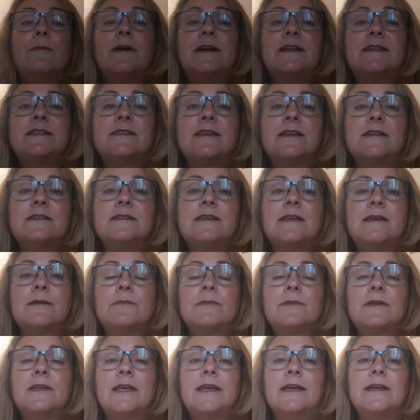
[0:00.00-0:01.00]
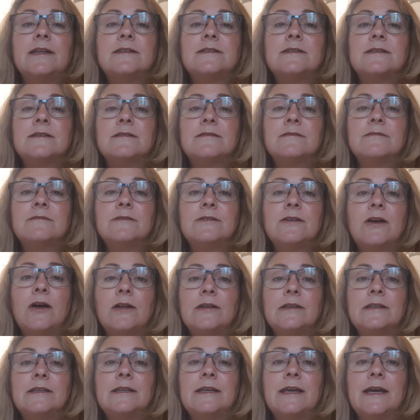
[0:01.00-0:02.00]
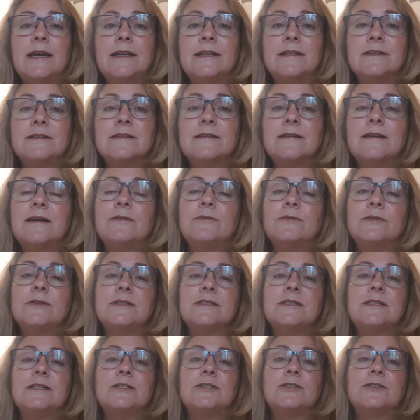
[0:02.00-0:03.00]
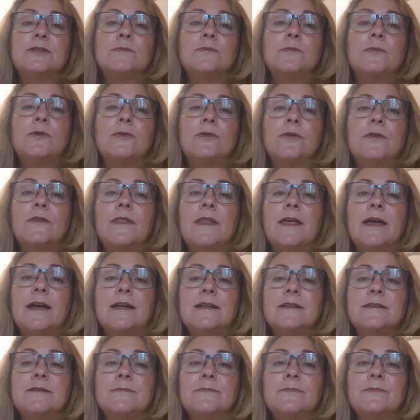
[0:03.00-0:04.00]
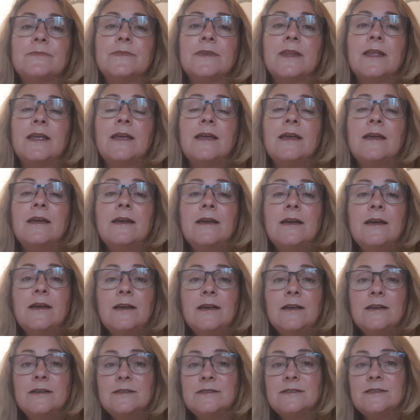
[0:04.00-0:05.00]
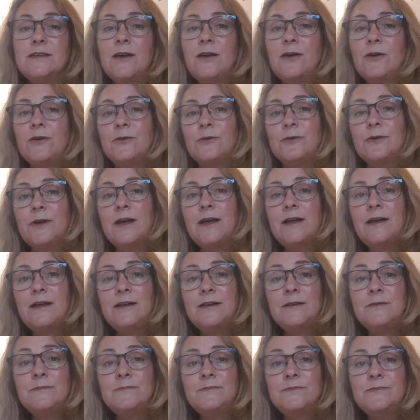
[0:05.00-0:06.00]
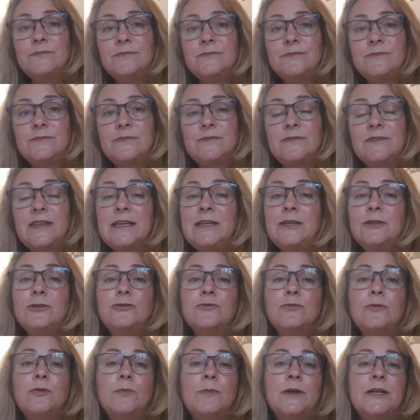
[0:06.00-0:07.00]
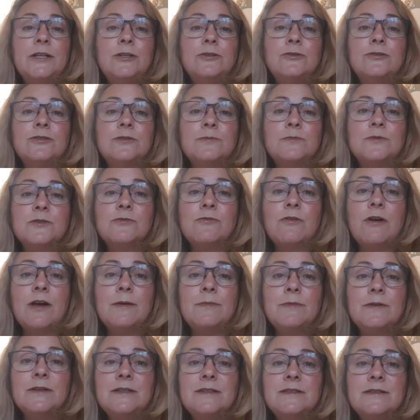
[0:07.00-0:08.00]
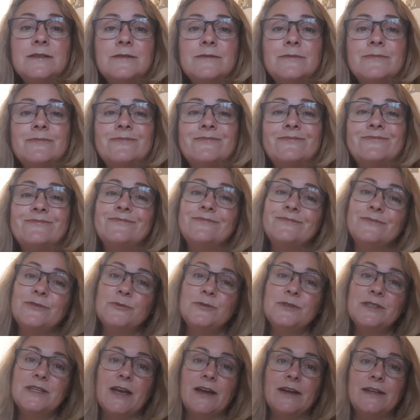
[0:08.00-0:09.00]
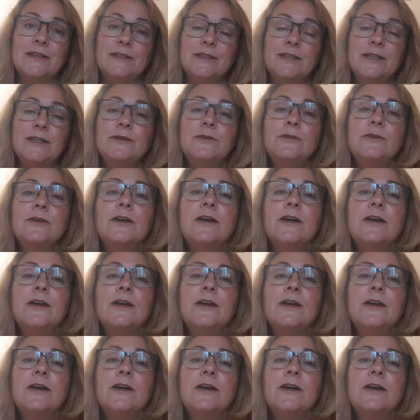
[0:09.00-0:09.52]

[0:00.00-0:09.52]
my sunset kit garden gate. I want to stitch some more on that. So, thank you to all my new subscribers. That was kind of you.